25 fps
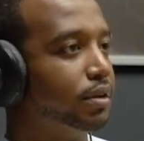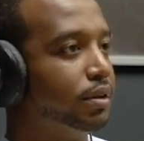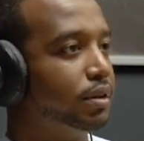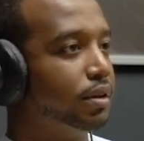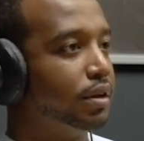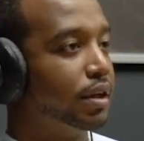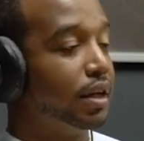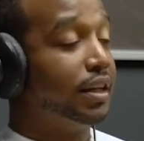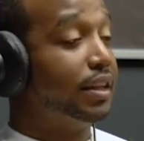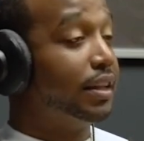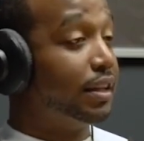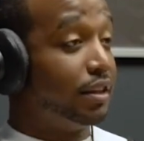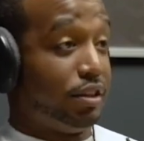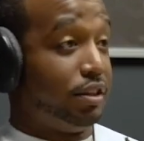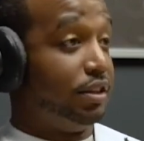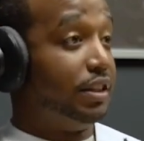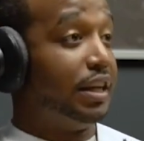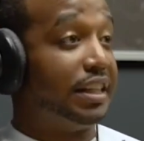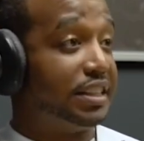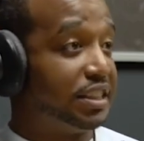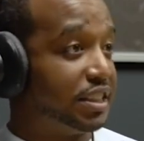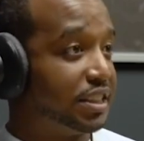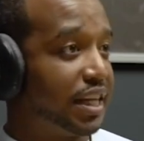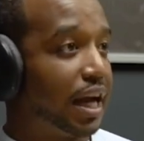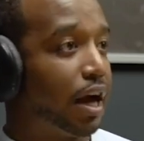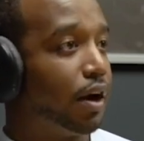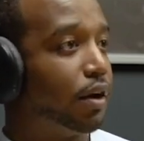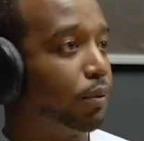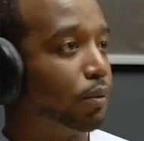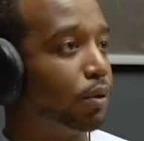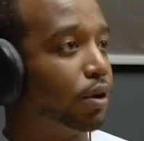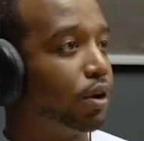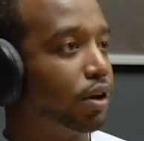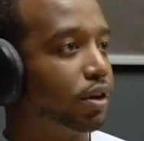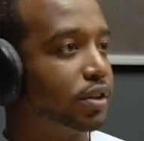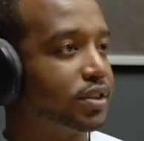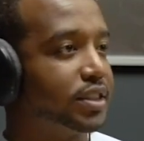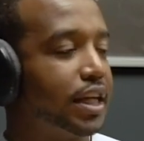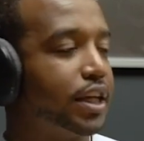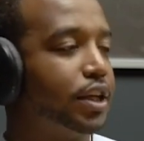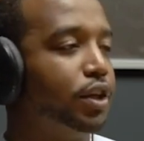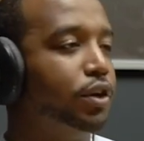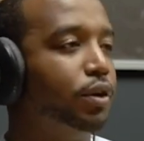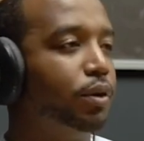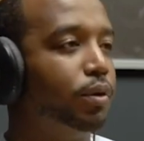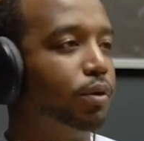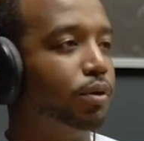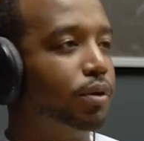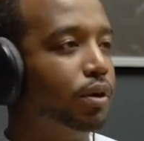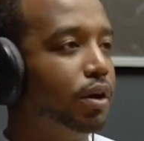And that's just how it yeah, works. Like you
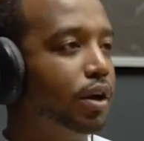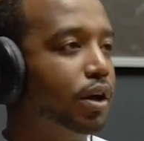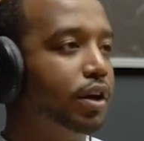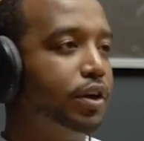don't sense.